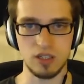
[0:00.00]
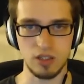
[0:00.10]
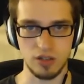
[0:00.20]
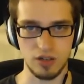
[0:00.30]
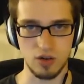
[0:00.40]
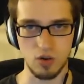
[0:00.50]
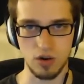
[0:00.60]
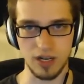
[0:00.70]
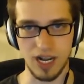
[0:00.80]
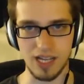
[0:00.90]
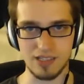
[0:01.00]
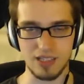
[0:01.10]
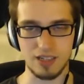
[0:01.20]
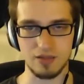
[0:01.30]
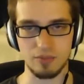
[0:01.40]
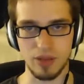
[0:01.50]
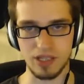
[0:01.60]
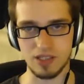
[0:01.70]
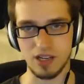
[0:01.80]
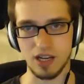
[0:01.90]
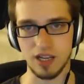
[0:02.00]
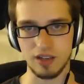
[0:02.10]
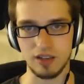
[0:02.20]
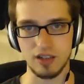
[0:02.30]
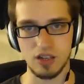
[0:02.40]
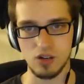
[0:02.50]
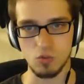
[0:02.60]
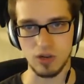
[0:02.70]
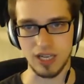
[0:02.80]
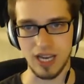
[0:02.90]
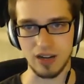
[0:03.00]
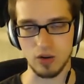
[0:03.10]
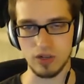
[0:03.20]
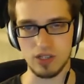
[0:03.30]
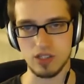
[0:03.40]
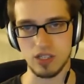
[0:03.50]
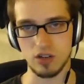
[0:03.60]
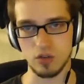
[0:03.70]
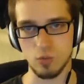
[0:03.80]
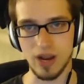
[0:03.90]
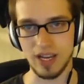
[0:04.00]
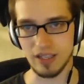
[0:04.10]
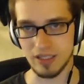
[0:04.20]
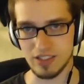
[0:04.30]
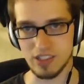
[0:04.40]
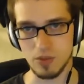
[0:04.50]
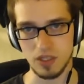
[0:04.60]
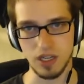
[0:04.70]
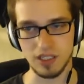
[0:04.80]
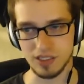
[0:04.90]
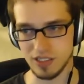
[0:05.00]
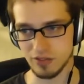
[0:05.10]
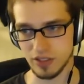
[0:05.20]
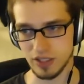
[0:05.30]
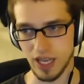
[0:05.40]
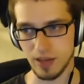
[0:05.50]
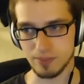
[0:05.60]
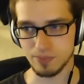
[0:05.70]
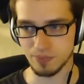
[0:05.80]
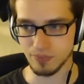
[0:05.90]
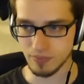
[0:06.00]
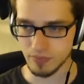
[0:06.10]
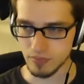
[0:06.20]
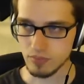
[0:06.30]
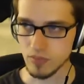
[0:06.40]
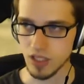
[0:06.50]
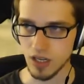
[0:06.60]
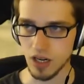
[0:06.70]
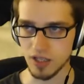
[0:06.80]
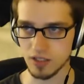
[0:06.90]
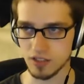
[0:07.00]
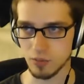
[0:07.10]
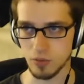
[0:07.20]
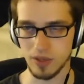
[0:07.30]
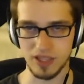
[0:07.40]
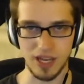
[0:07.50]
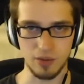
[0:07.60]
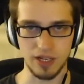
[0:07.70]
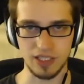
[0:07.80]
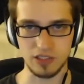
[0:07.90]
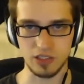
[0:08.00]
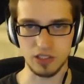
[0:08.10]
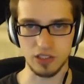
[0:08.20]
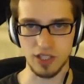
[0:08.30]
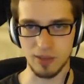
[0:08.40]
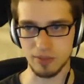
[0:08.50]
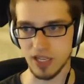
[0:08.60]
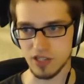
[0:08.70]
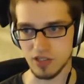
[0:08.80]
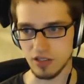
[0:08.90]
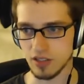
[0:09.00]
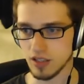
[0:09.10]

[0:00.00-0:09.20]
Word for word: you're going to organize it based on what category it's in or when it needs to be done, stuff like that. And I'll talk more about that when I actually show you the application.